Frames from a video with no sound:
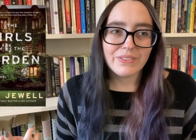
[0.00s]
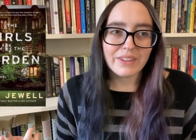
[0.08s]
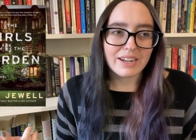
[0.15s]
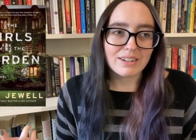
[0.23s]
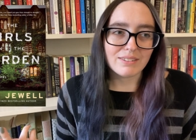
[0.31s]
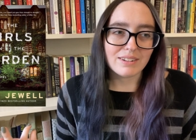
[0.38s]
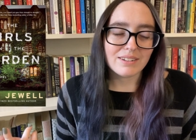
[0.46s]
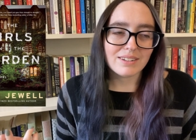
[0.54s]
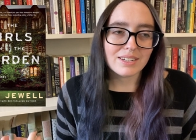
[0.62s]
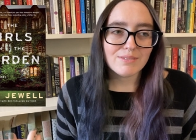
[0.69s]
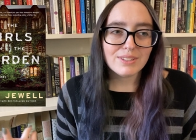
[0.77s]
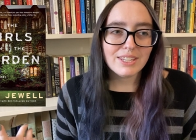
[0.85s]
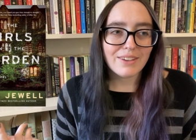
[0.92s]
I don't know. I
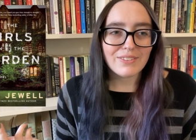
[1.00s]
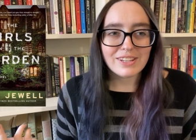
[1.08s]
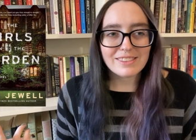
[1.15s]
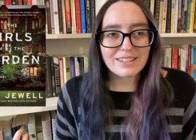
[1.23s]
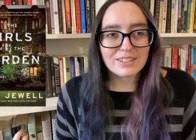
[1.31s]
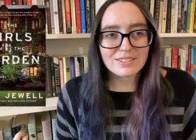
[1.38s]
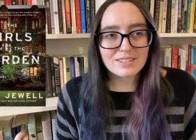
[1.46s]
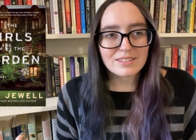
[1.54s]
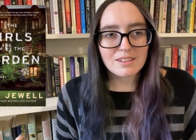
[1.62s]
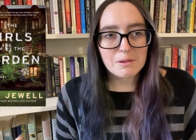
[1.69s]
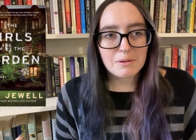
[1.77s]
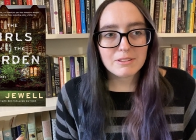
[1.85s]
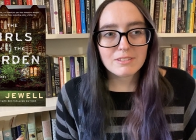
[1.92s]
don't really have anything else to
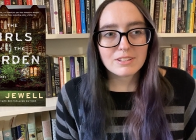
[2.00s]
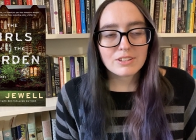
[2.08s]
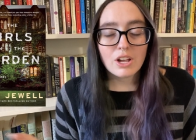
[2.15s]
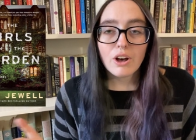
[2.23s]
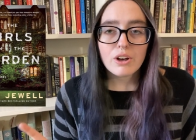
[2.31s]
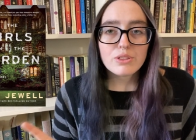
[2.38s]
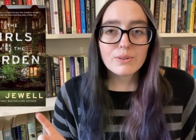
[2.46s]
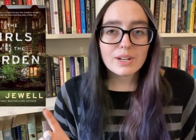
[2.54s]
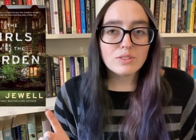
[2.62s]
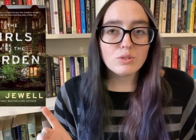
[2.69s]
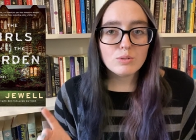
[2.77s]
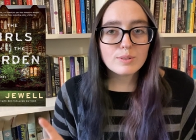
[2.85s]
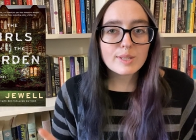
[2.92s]
say about this. Although I
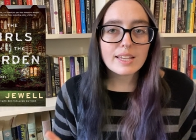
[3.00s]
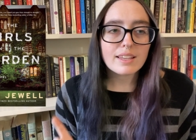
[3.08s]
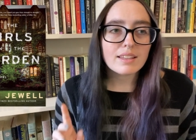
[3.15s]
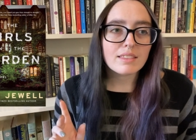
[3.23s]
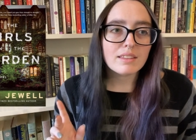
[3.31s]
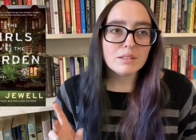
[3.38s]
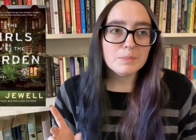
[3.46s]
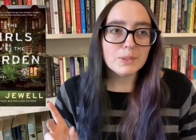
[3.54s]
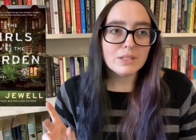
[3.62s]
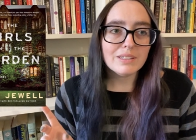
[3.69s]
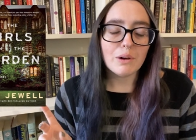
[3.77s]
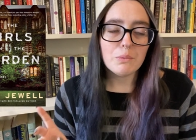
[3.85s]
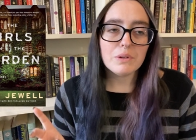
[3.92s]
do like, this
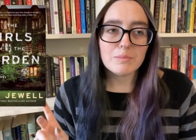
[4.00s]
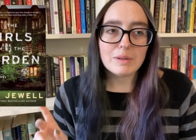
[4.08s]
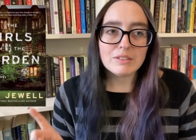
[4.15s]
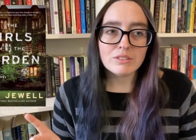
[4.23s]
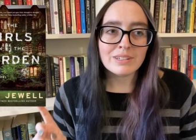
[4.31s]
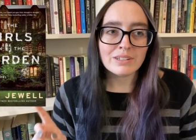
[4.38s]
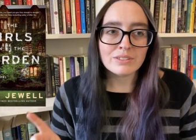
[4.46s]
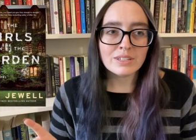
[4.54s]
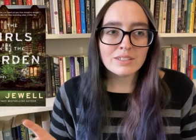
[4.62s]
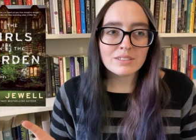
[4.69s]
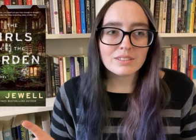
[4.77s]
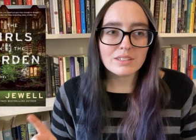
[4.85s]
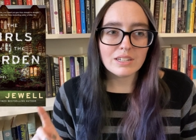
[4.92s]
book dealt with mental
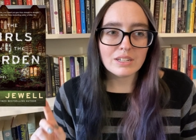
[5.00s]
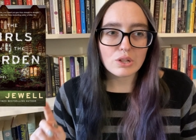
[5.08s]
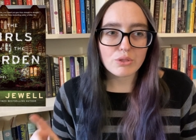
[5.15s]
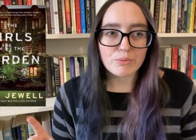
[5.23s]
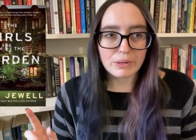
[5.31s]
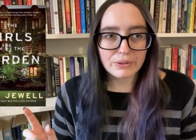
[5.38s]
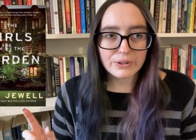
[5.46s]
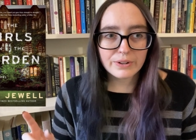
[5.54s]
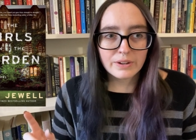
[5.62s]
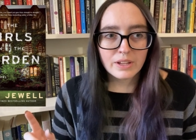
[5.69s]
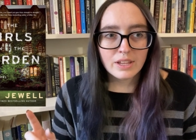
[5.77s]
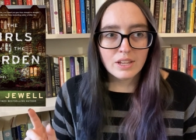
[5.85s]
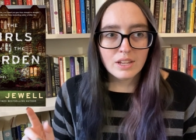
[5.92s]
illness in a thriller
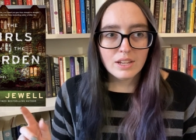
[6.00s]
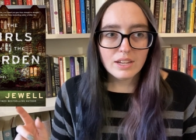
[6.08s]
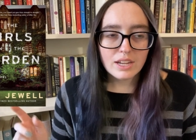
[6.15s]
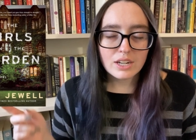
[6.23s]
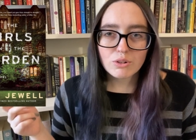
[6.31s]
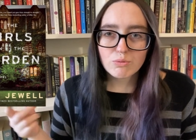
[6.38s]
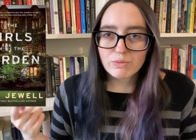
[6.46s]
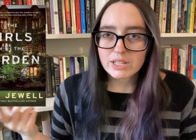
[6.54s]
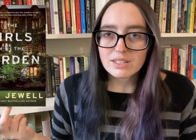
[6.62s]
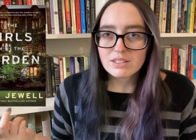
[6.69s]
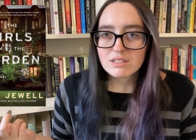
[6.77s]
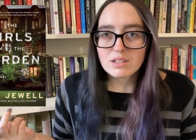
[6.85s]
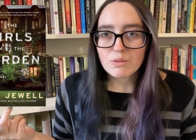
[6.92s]
in a
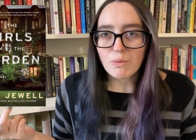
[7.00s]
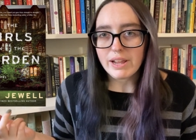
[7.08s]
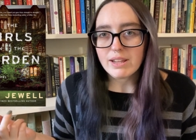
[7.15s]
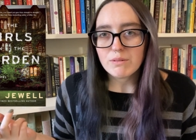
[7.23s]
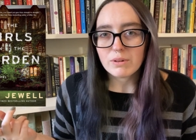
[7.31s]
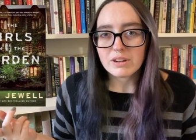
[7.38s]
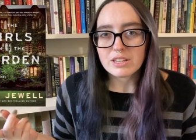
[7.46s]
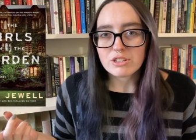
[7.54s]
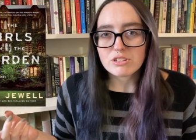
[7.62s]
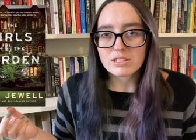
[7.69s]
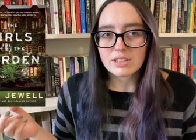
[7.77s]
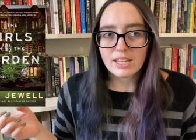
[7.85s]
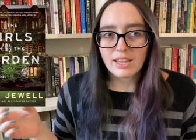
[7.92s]
realistic way where it
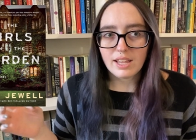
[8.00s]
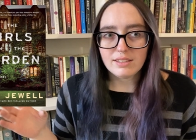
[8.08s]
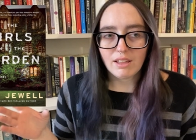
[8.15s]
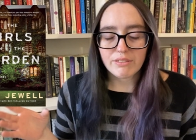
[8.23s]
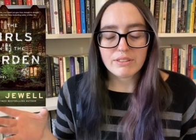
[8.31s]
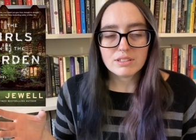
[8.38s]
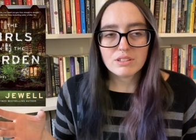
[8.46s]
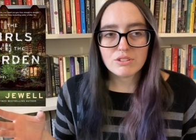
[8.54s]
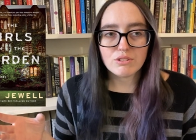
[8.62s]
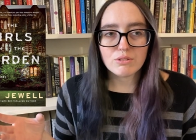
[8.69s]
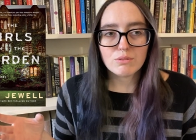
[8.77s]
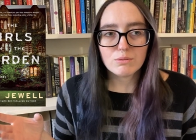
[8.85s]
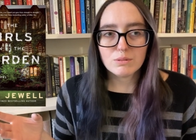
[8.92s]
just like had nothing to
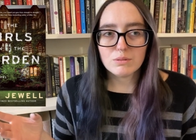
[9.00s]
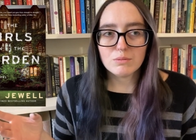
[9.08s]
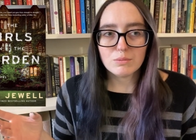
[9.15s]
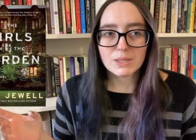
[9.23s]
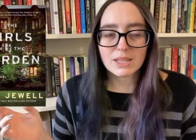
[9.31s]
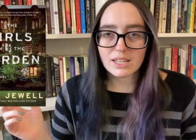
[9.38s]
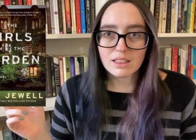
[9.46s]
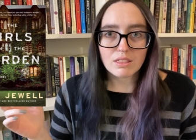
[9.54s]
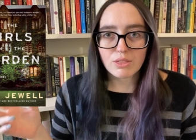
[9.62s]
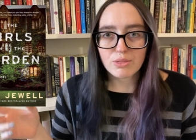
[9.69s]
do with like the